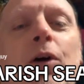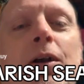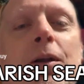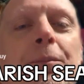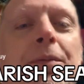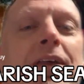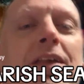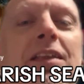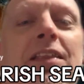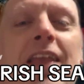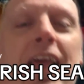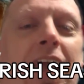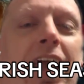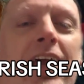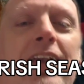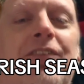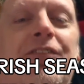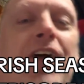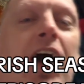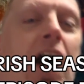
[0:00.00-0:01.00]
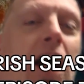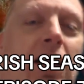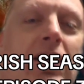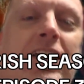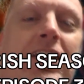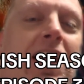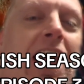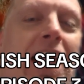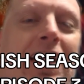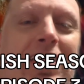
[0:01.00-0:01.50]
want to be in the head of
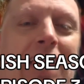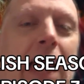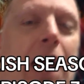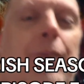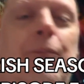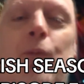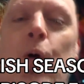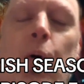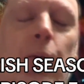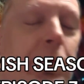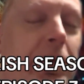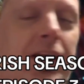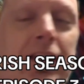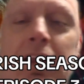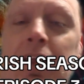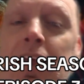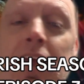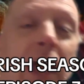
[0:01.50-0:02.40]
Colin at that moment.